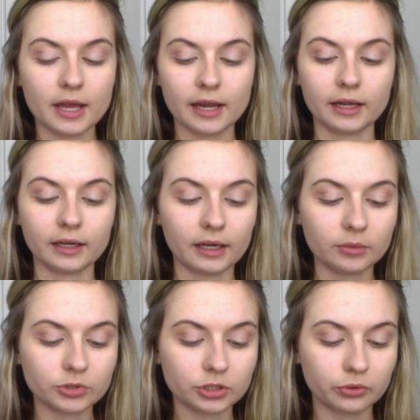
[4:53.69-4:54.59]
And I am
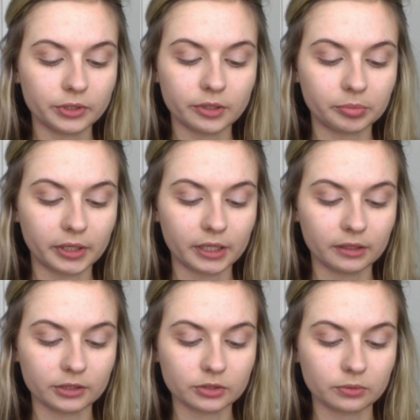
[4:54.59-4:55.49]
just going to apply
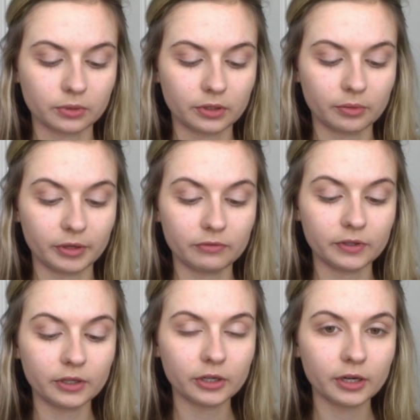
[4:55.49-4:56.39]
this with my
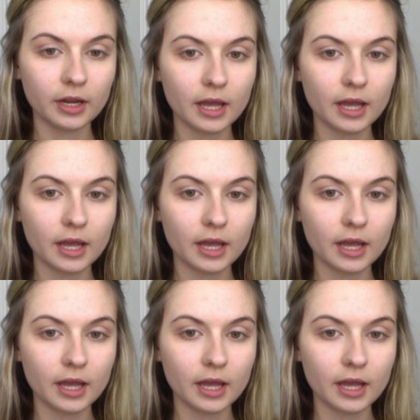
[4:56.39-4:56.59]
finger